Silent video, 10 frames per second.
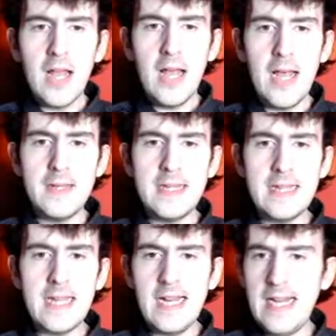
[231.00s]

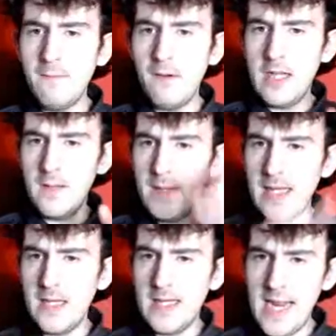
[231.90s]
said that he wanted to
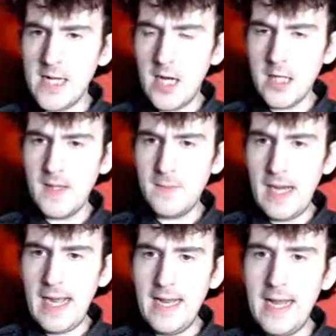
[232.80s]
take charge to be the
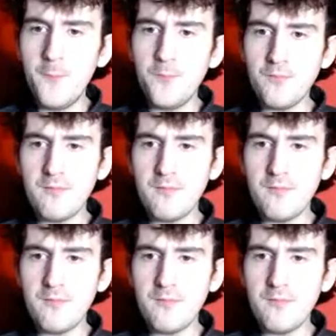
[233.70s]
pilot,